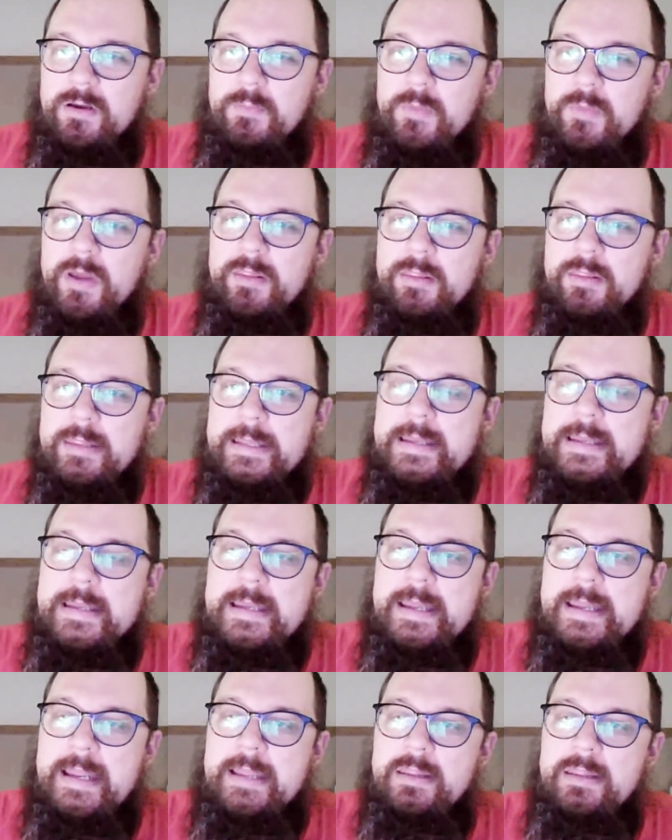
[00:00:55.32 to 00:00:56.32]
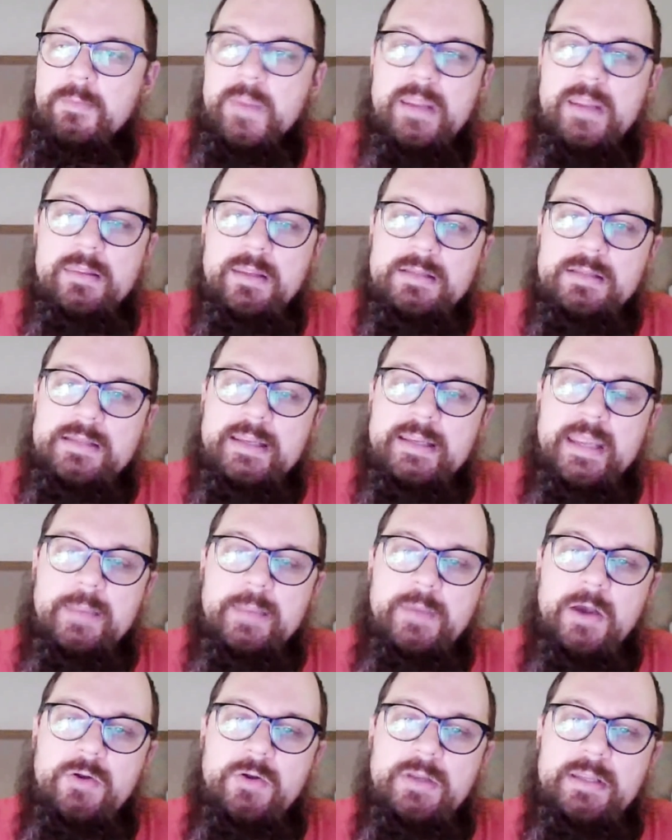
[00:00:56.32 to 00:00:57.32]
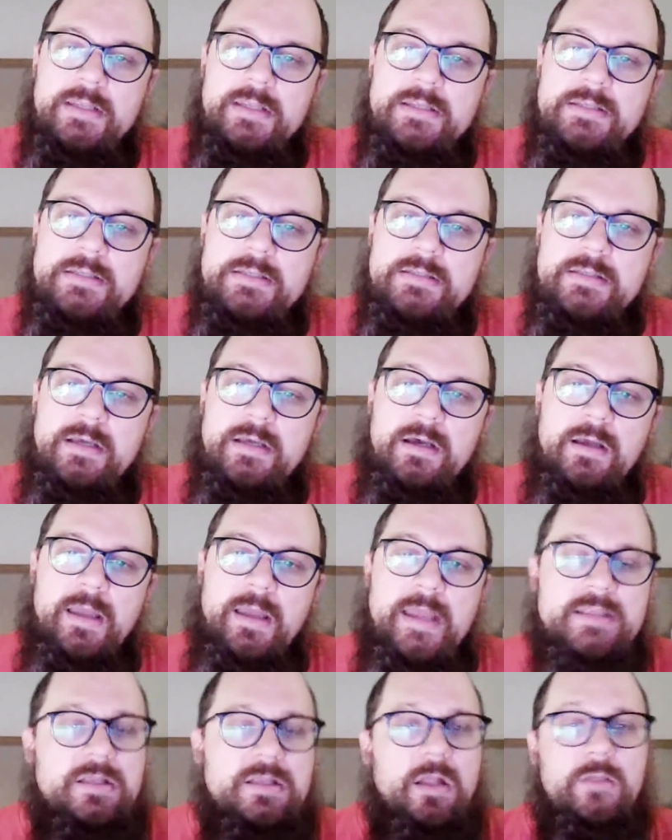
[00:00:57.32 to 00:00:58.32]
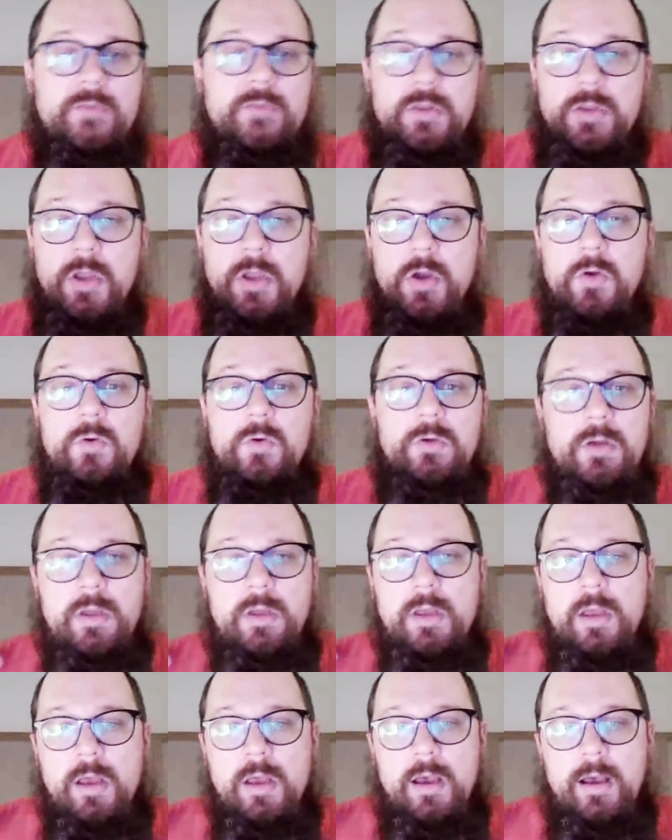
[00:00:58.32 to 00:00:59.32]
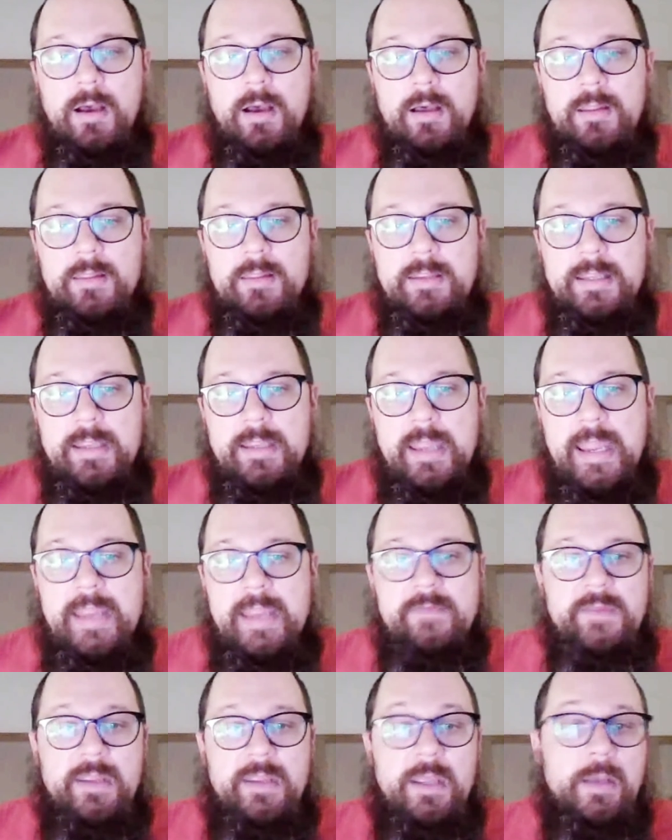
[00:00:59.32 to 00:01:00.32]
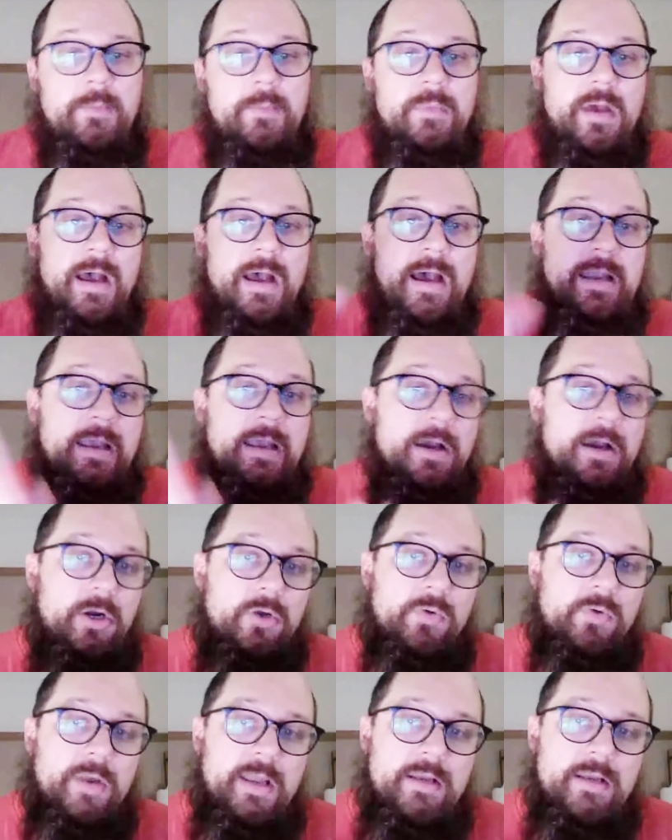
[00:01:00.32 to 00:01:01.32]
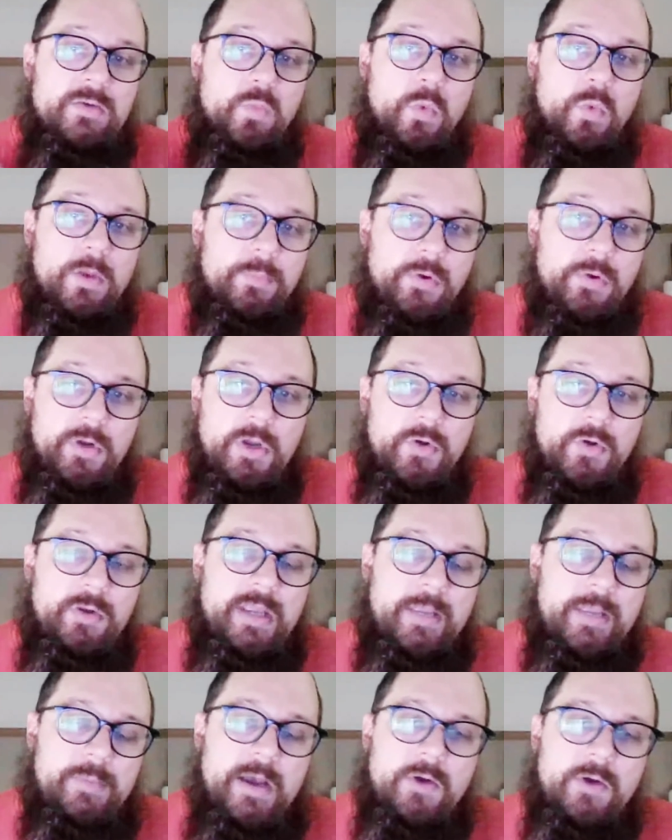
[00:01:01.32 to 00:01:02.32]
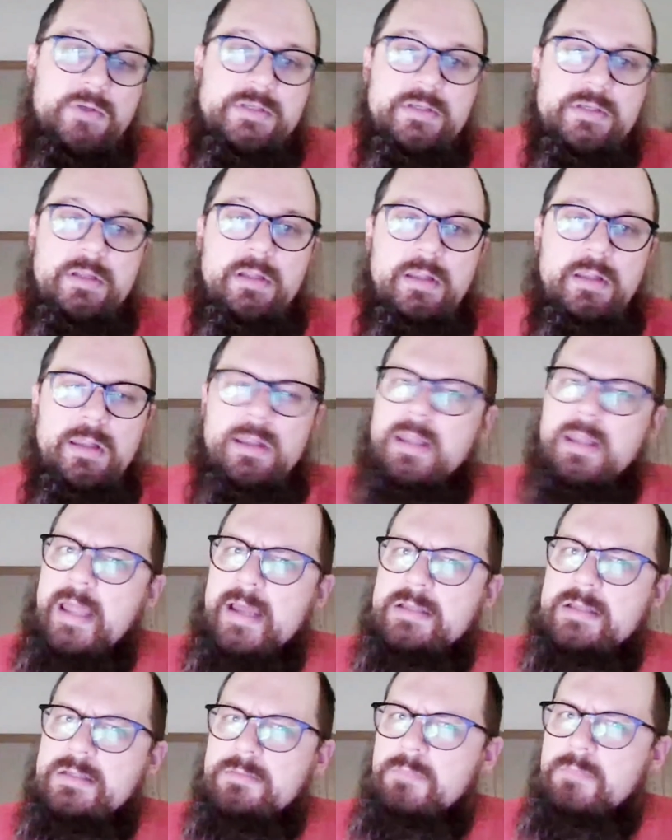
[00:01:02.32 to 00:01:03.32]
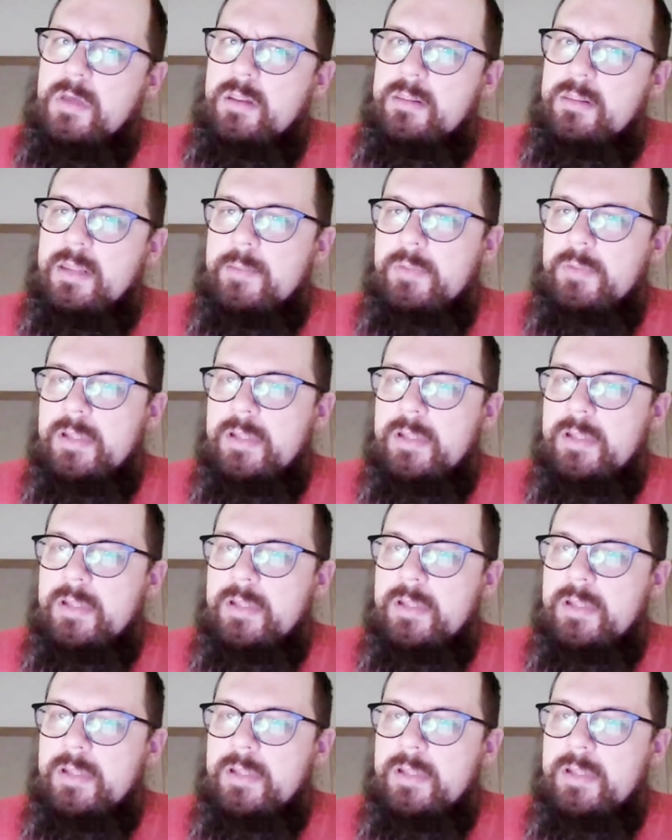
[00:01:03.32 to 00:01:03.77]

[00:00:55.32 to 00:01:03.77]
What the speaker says: month. And the main things that came out is, as all of you know, the AVM on Algorand 1.0 came out last month, I